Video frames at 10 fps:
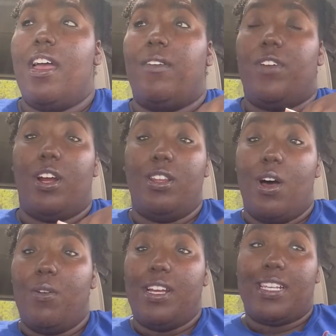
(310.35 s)
If your
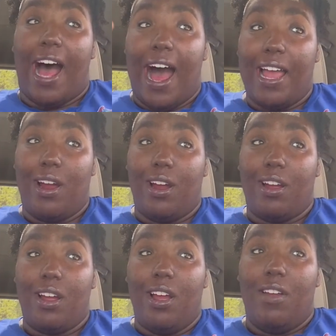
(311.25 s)
loan is
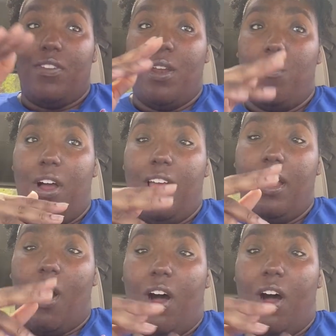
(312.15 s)
higher than what